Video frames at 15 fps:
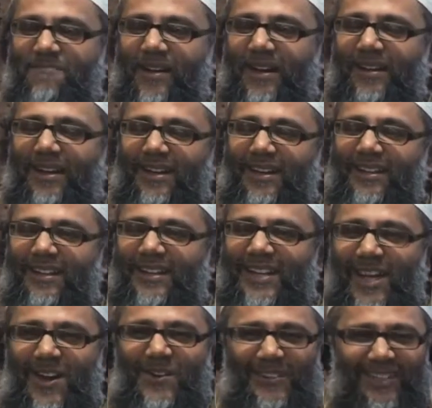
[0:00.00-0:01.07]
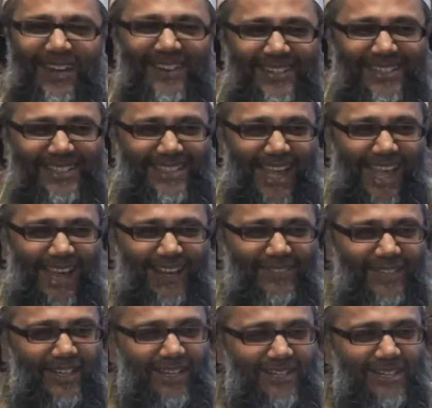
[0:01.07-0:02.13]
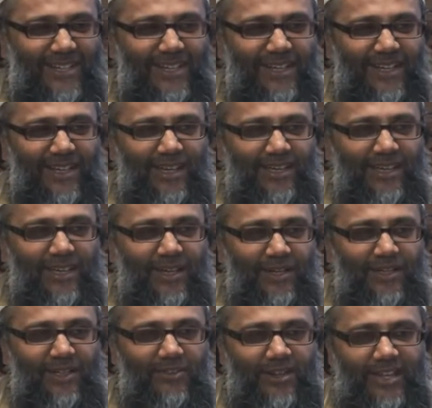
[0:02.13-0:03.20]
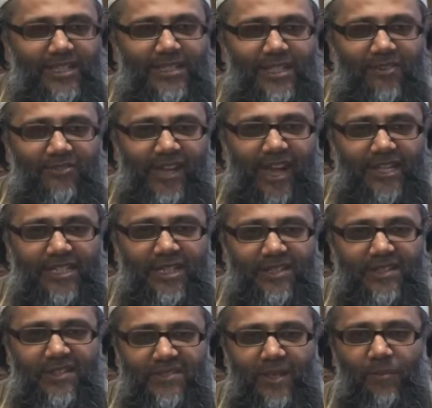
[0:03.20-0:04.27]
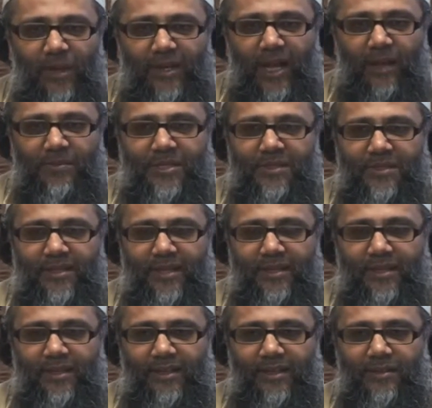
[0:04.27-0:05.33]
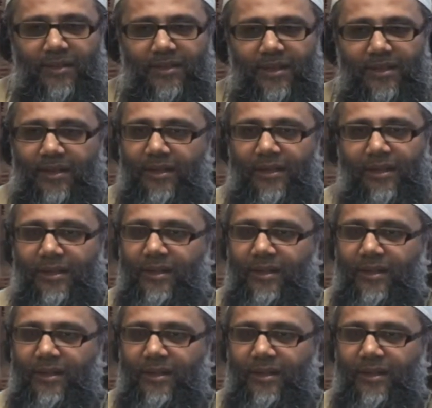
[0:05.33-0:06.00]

But notice how, because your instant reaction is if someone comes to you and say, you think,